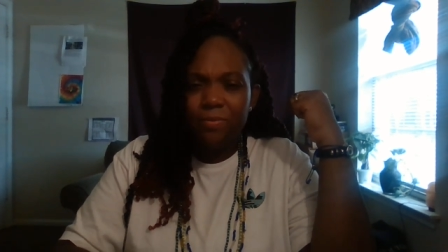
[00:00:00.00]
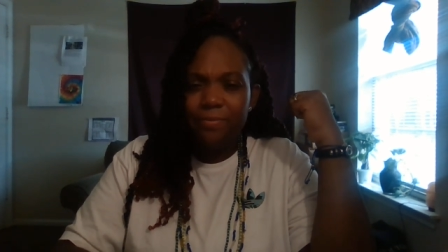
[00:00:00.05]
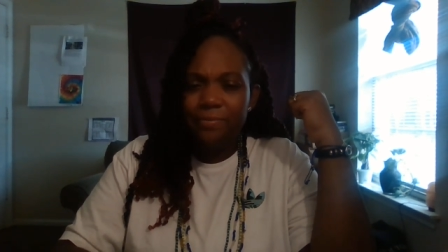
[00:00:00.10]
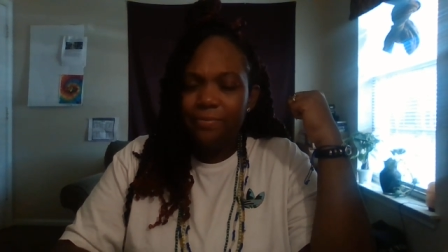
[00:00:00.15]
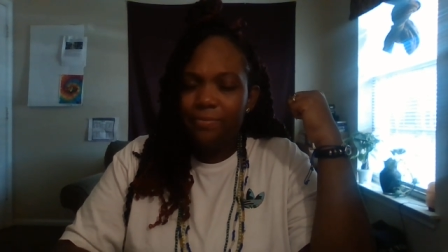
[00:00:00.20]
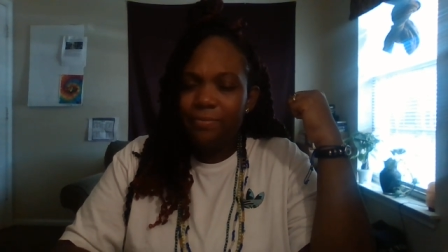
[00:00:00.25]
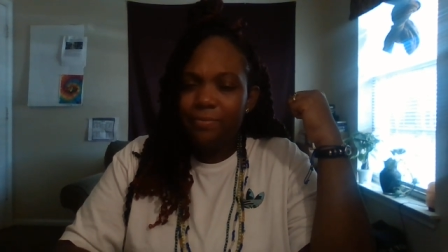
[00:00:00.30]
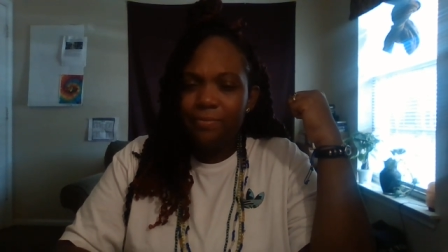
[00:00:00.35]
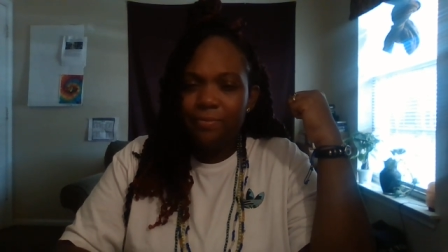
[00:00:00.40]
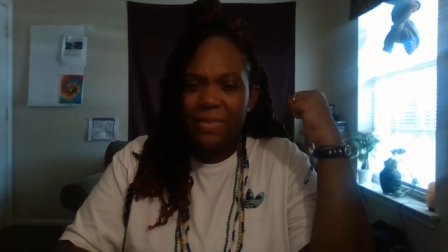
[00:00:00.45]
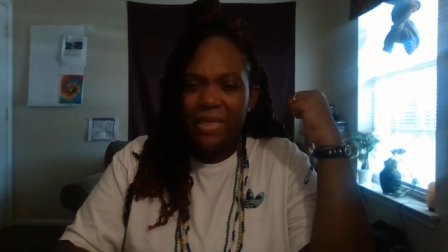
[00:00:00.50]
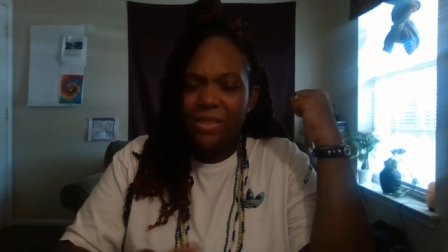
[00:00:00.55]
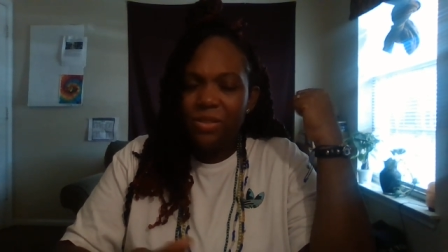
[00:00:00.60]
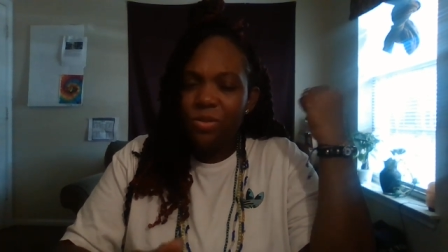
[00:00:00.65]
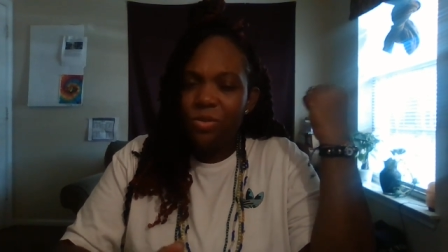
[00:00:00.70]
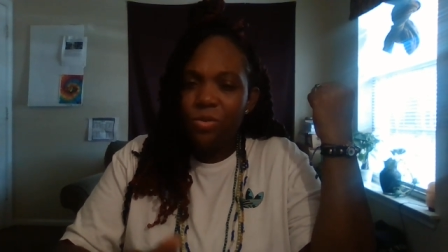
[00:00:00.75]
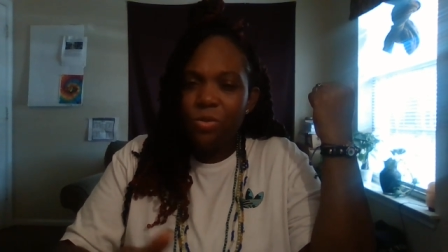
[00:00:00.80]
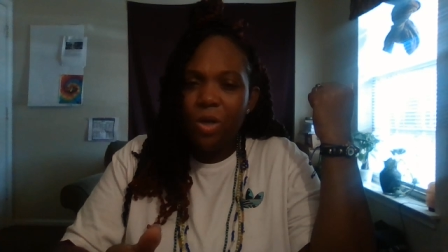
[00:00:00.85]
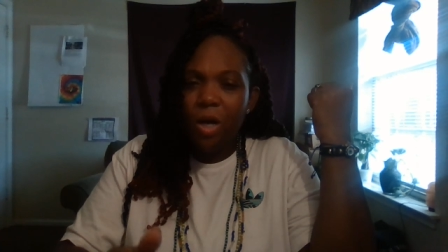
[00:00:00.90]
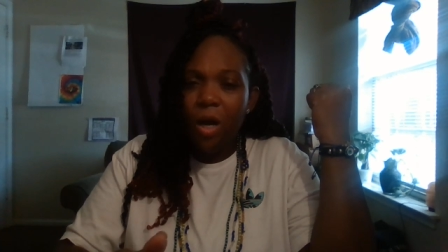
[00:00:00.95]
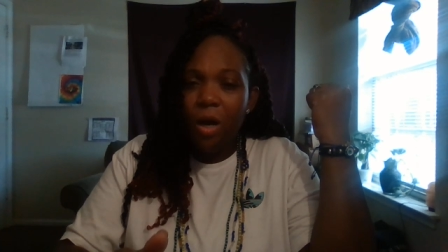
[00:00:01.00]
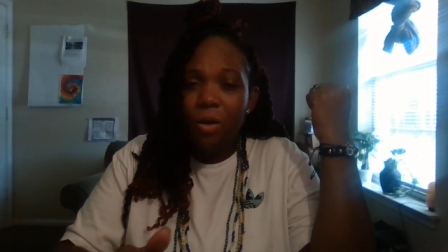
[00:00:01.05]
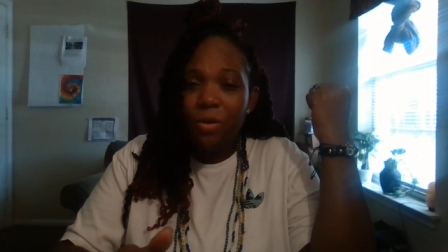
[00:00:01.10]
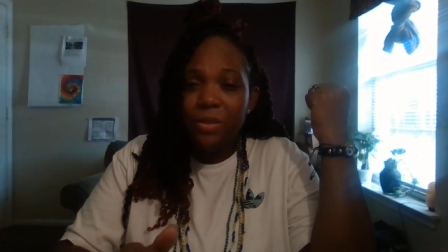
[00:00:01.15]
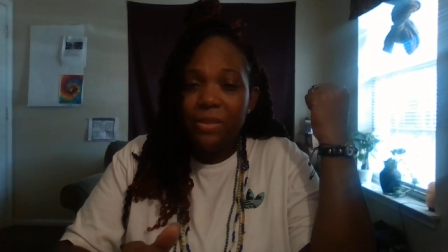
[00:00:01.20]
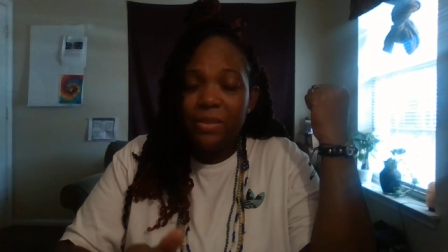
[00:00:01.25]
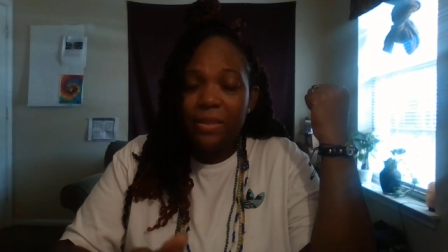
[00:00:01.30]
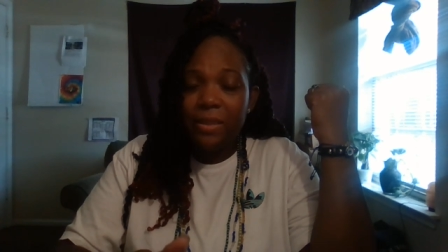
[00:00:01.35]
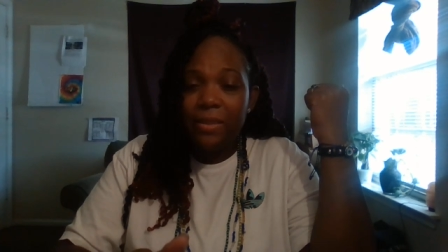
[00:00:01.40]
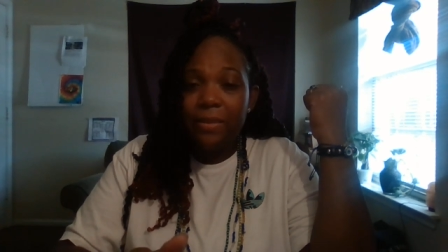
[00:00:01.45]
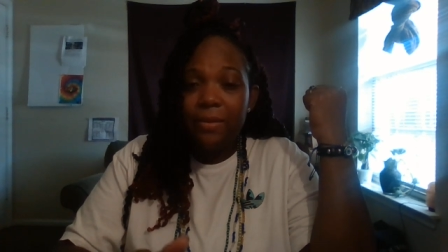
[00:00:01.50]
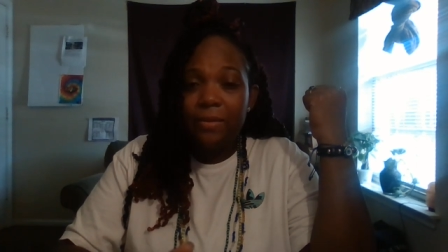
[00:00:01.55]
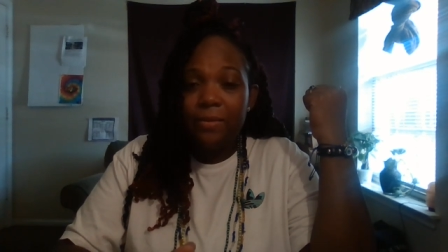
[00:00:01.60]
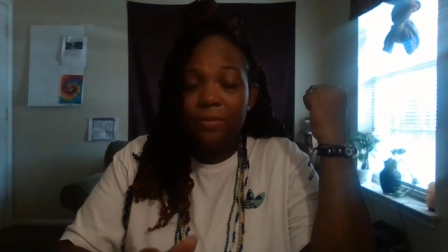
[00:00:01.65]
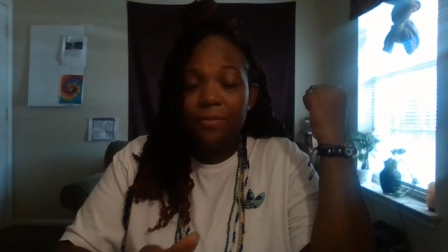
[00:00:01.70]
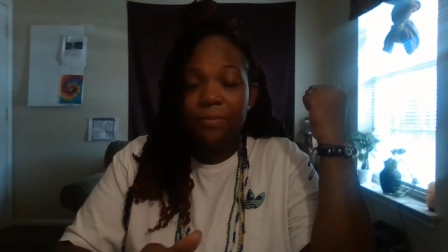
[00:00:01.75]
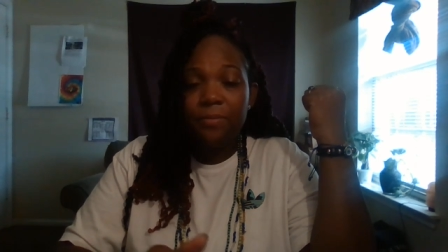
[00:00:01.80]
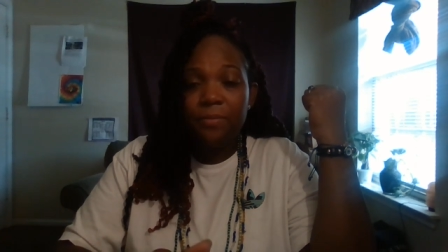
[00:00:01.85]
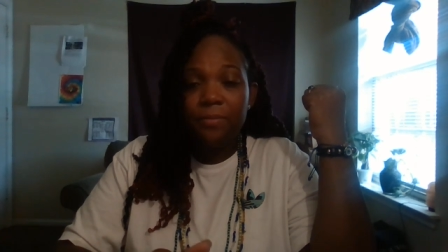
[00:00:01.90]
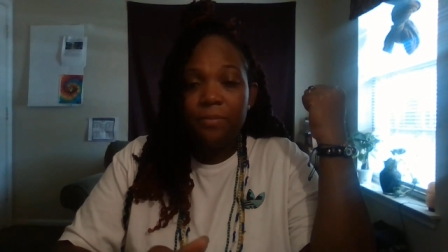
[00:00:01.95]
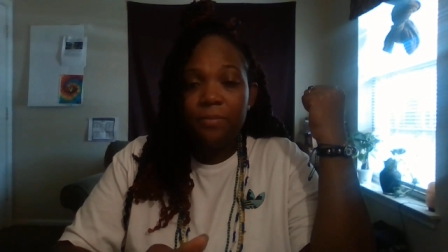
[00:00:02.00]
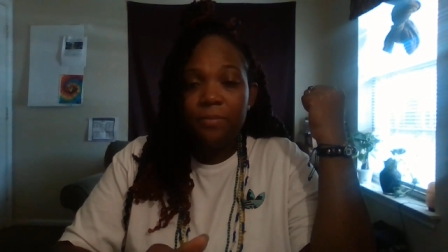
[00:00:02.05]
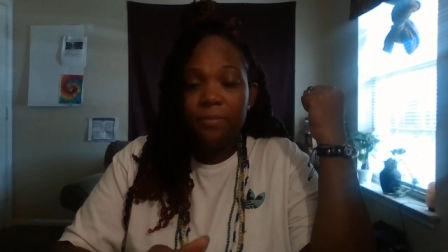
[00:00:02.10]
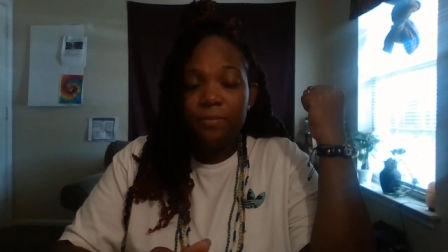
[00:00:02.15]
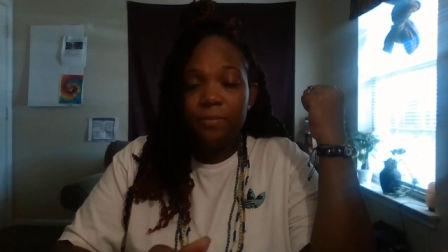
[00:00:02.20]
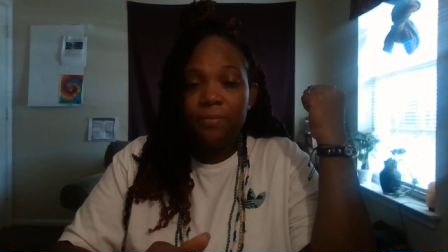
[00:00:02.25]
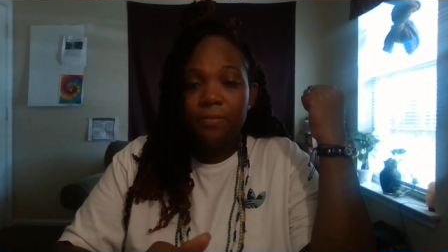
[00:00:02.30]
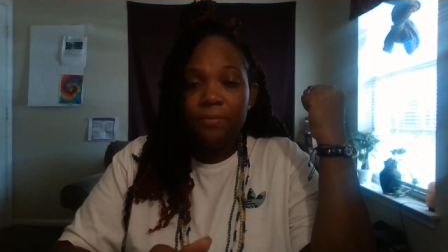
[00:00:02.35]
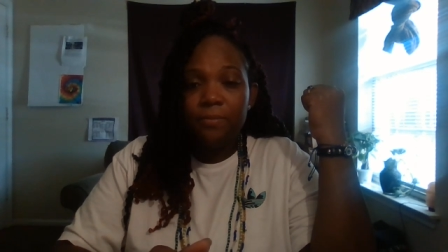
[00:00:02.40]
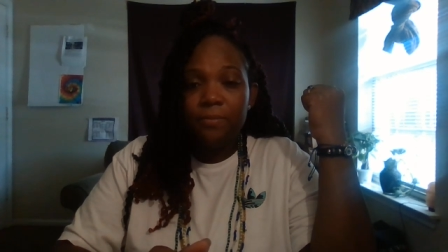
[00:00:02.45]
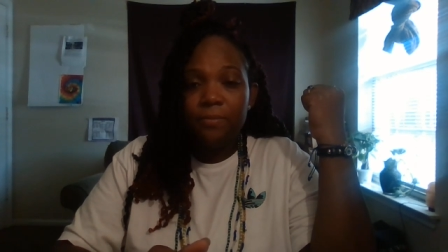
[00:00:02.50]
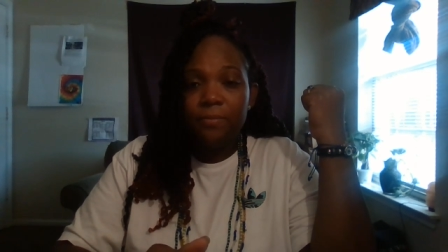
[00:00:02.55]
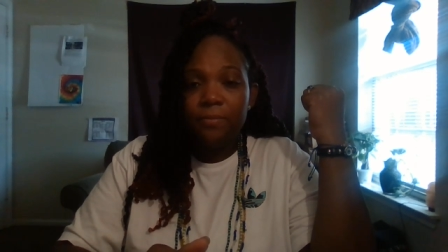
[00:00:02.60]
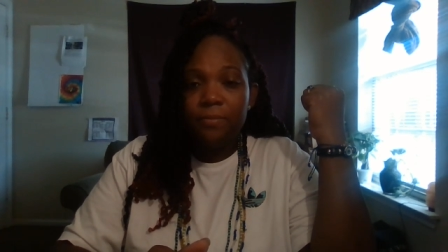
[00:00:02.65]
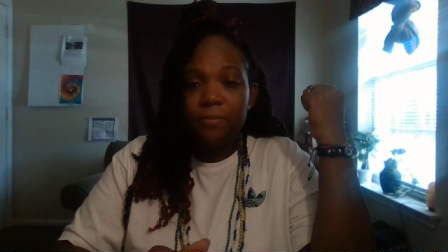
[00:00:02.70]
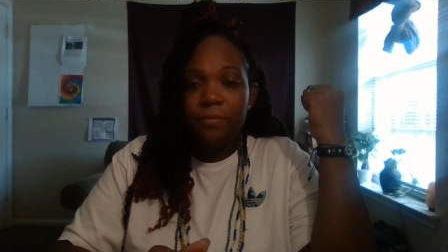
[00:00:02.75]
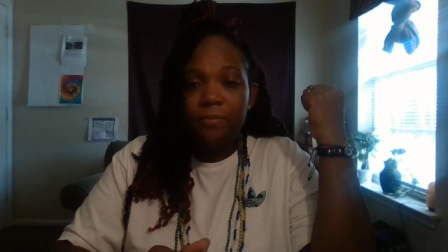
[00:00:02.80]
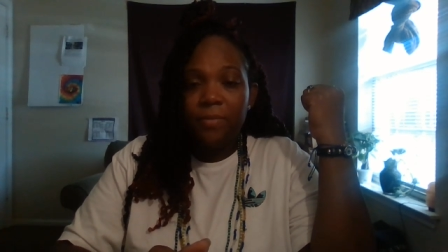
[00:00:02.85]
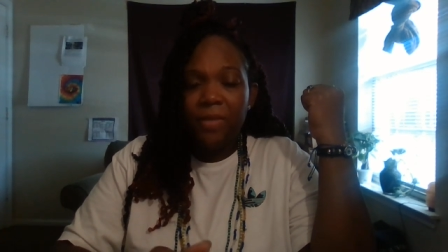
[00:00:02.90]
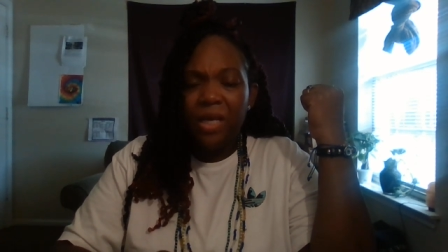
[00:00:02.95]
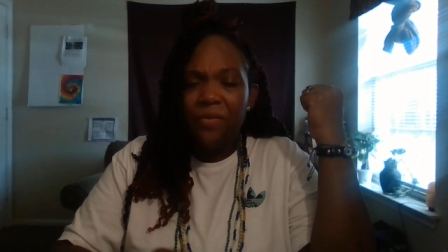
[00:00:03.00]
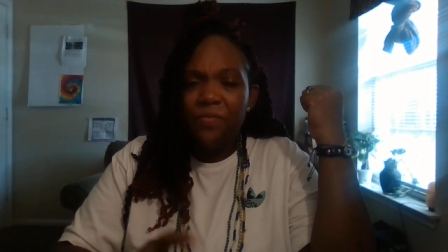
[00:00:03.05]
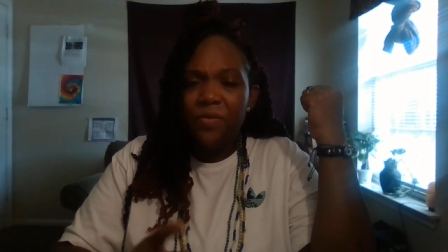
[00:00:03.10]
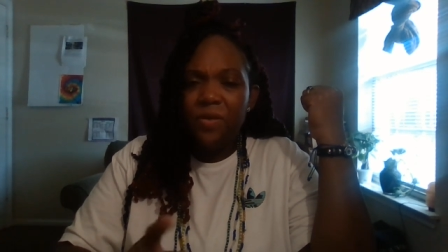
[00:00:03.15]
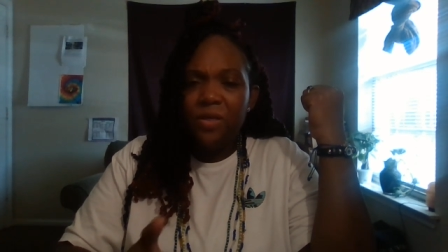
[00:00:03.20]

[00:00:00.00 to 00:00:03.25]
Mm -mm. that's too costly if